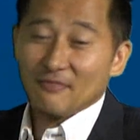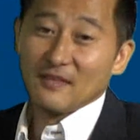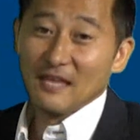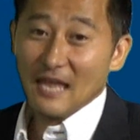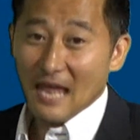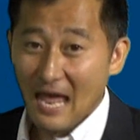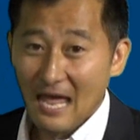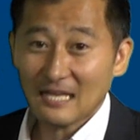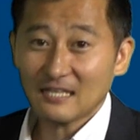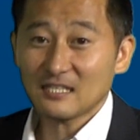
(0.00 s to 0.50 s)
the
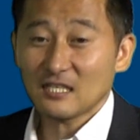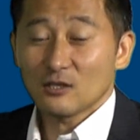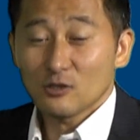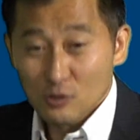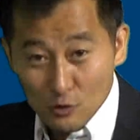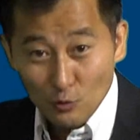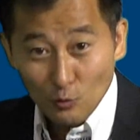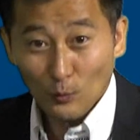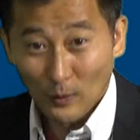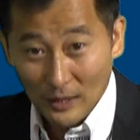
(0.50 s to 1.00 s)
end and
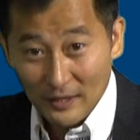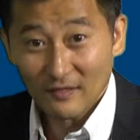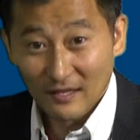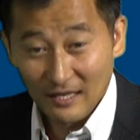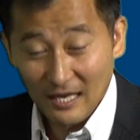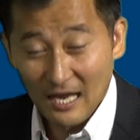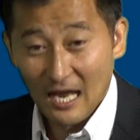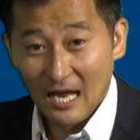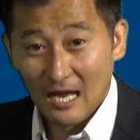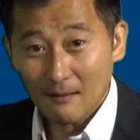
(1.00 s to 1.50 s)
you win the
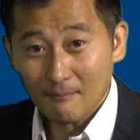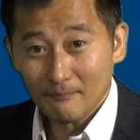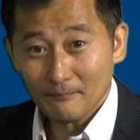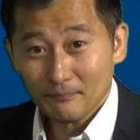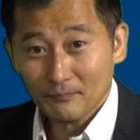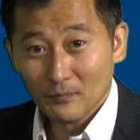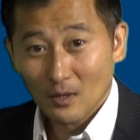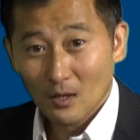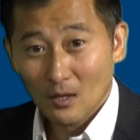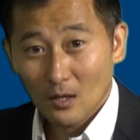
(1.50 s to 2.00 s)
game.
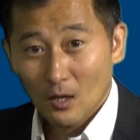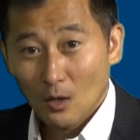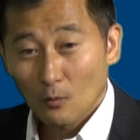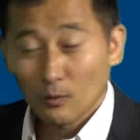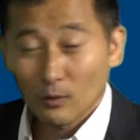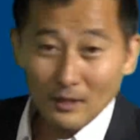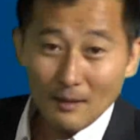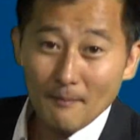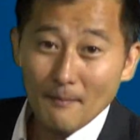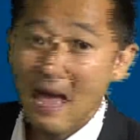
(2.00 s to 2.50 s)

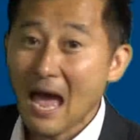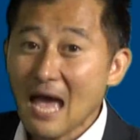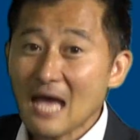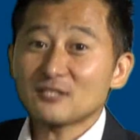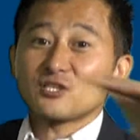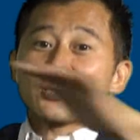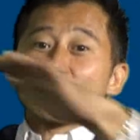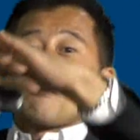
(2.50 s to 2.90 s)
Well, imagine a